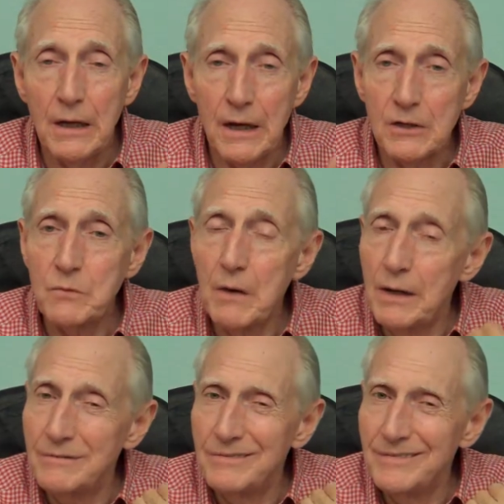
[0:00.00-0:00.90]
Guess
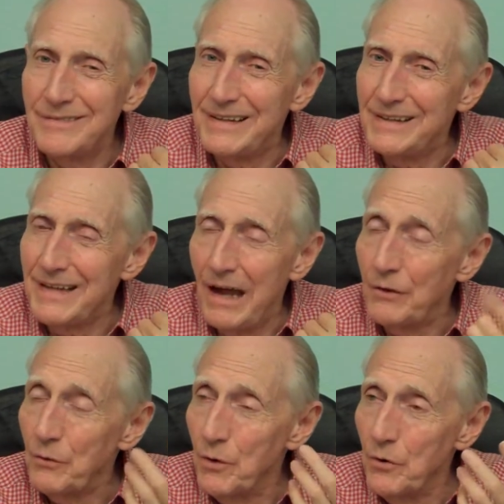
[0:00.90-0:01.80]
what?
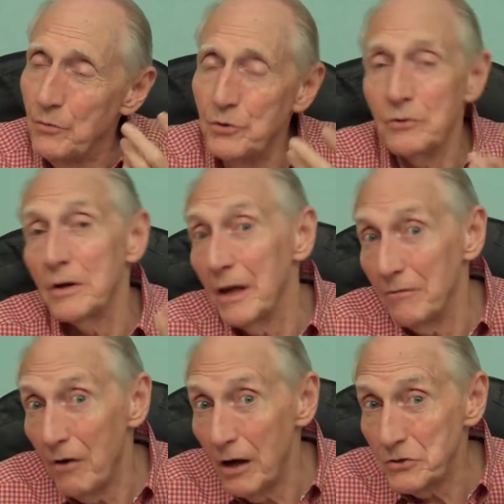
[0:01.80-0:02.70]
Down the road, you could
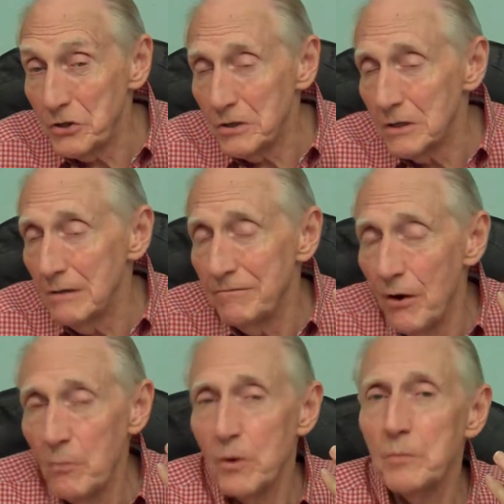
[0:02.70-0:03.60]
have Hodgkin's
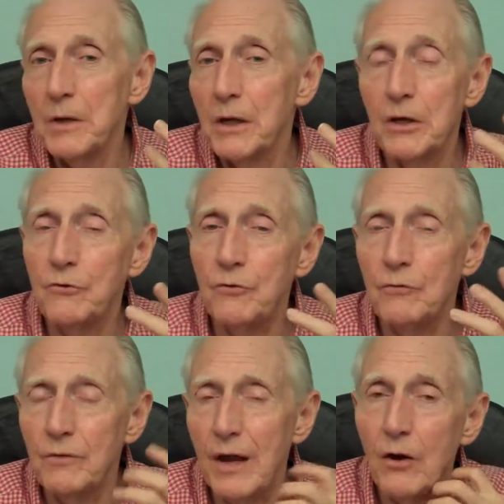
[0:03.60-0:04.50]
lymphoma, because
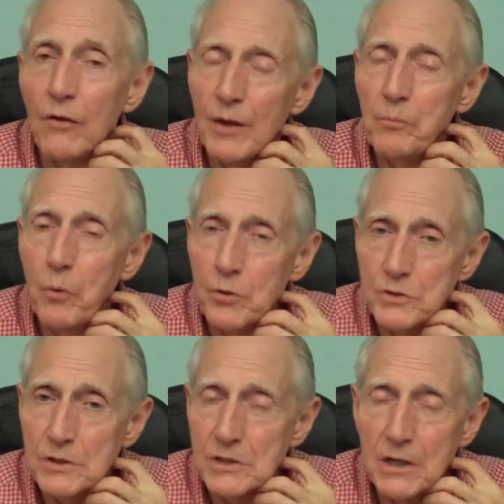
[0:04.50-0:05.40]
you've let all that
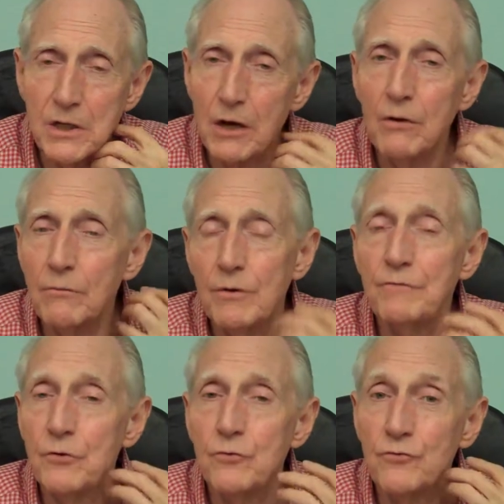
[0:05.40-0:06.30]
poison sit there and
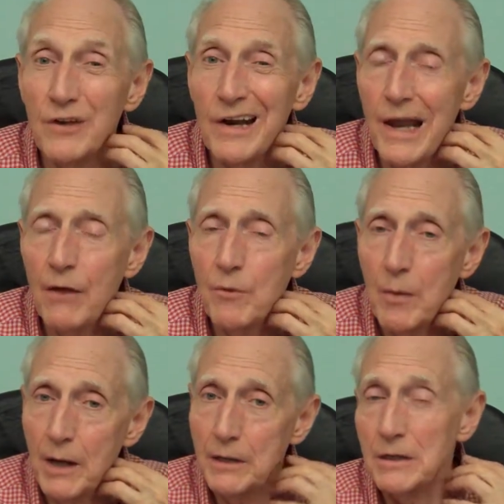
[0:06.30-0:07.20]
refused to allow the
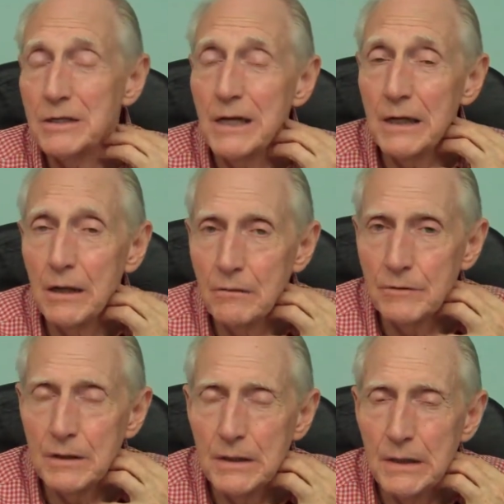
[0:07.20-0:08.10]
body to take care of
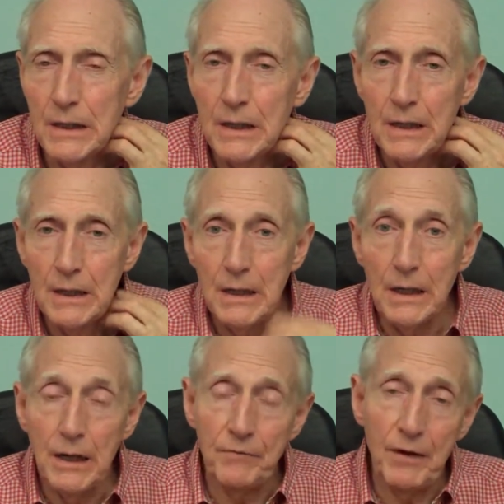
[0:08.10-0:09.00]
it.
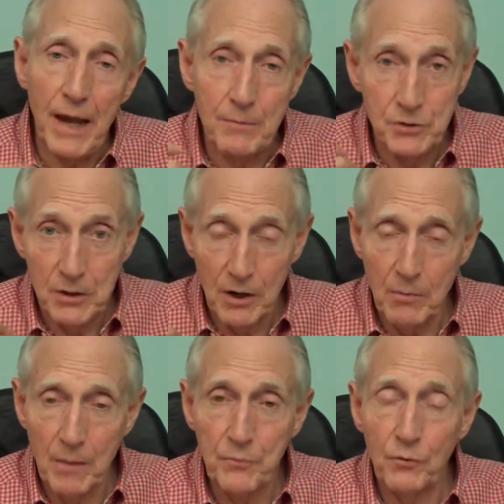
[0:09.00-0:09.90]
If it happens to come
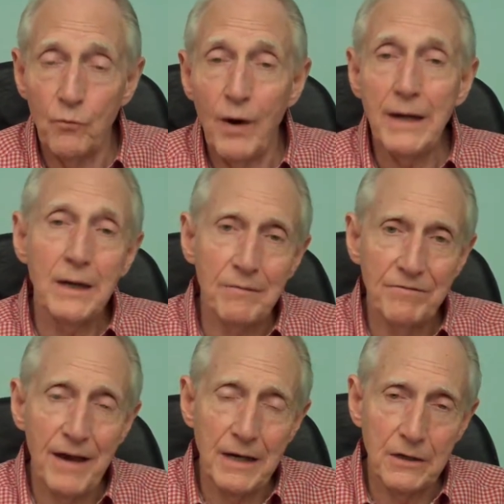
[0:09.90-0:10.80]
up the right
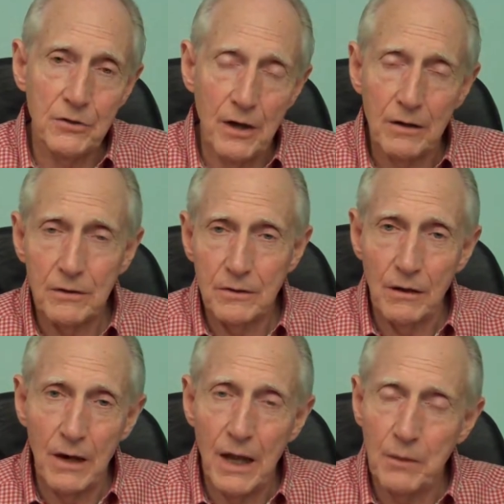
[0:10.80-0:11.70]
lymphatic duct,
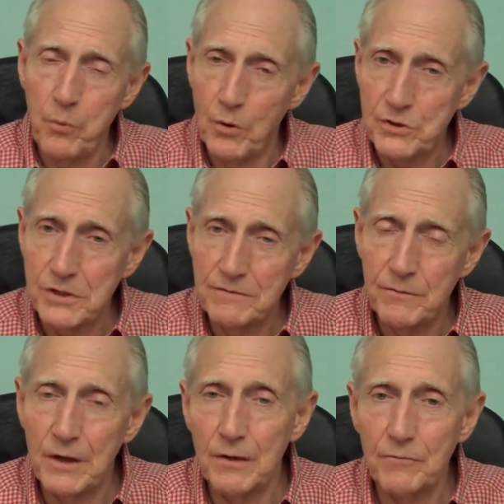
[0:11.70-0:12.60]
a lot of poisons from
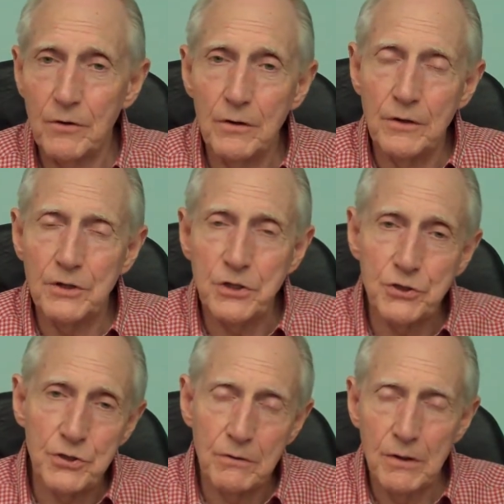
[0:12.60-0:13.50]
the liver and the
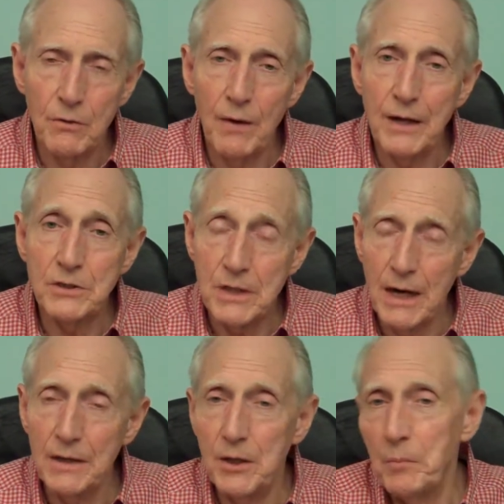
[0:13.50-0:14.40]
tissue on the right
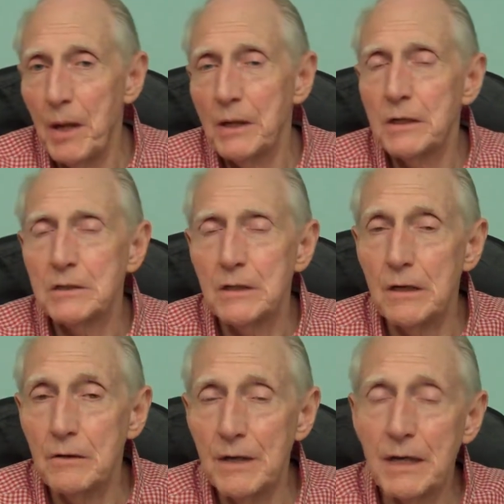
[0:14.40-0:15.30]
side, the appendix and
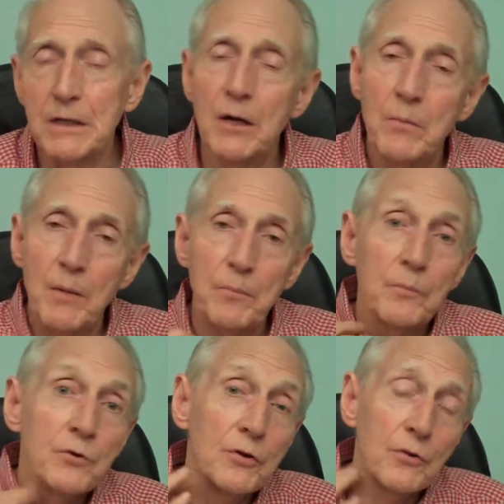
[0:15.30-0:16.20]
all that, come up
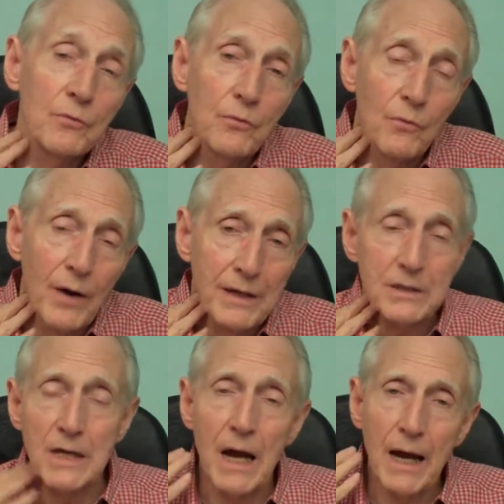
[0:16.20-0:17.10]
to the right
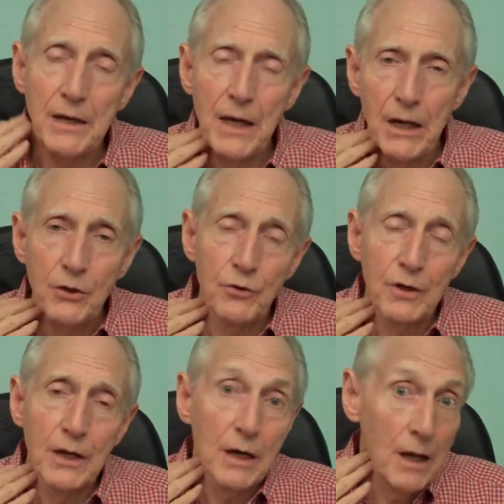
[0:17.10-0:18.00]
side, you
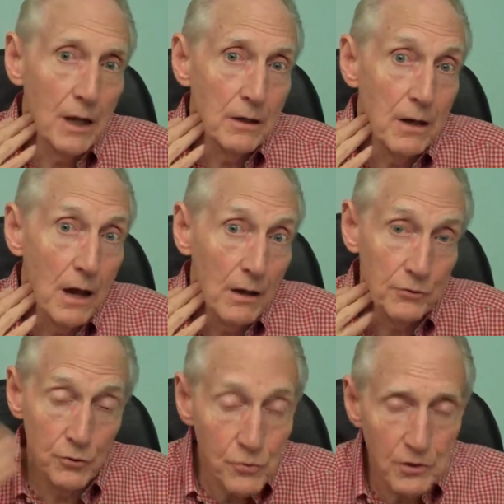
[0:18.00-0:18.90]
get
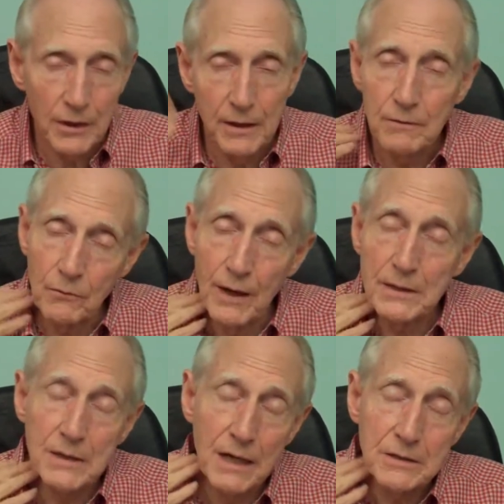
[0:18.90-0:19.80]
usually, right
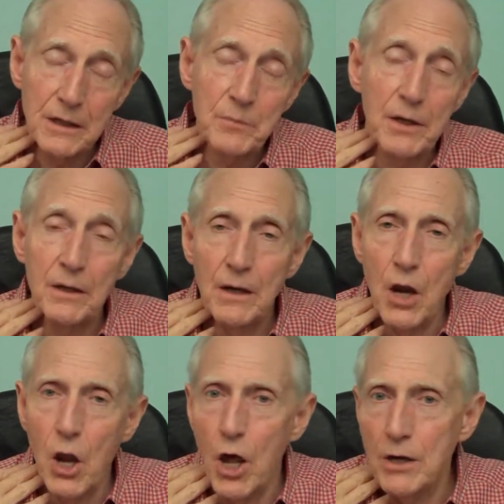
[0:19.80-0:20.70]
side's going to be a
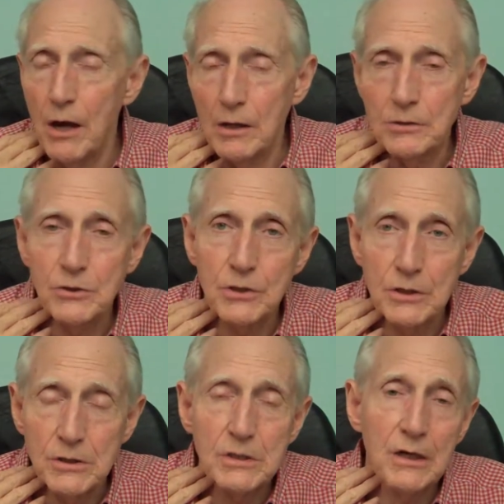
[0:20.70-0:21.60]

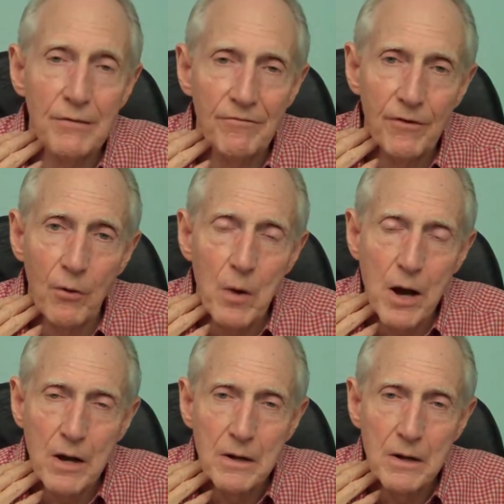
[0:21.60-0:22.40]
non-Hodgkin's lymphoma,